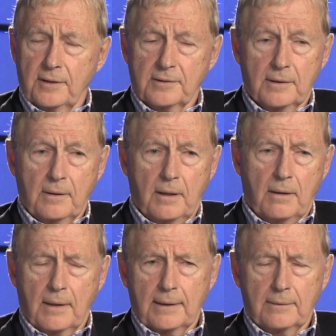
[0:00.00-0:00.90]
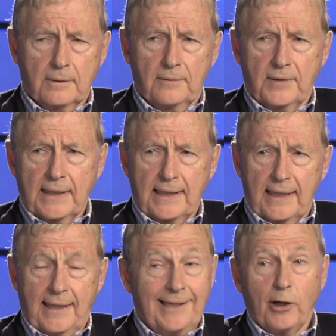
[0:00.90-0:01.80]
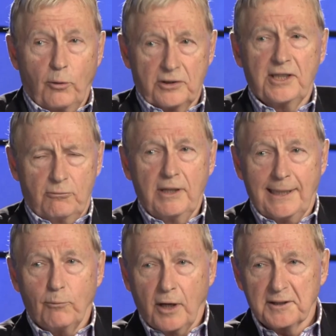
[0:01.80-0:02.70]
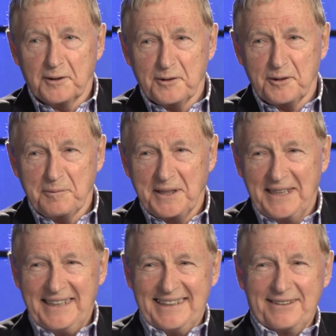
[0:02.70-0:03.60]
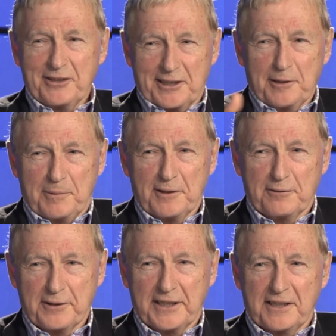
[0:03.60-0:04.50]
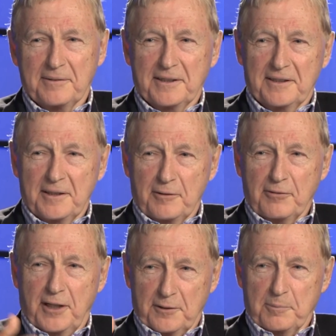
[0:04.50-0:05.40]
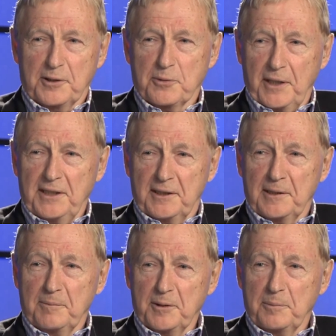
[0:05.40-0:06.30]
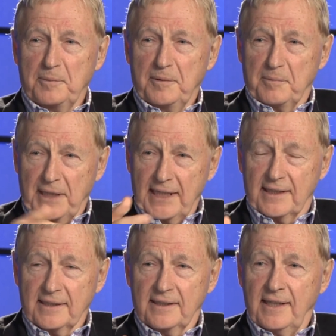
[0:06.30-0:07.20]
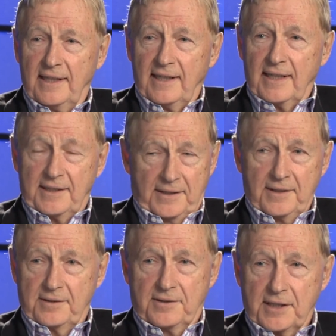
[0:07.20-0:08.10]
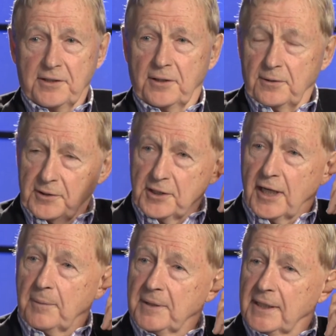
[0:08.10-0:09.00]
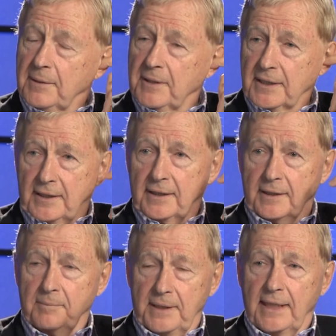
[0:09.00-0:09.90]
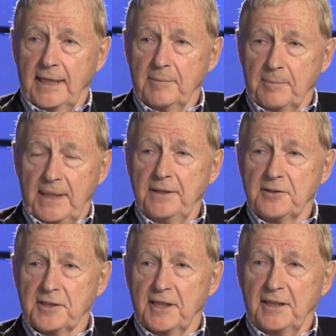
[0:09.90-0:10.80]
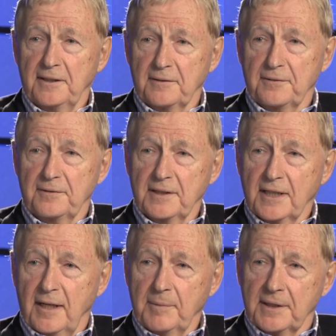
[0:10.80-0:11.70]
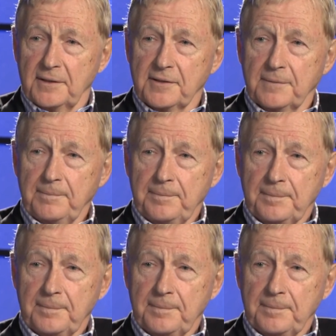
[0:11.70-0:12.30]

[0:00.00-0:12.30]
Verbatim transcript: Charles said, "Oh, I don't know if I can." He really wanted to, but he was a little bit afraid. But father persuaded him to play it, and he did such a good job that he went on and became a mainstay of the comedies.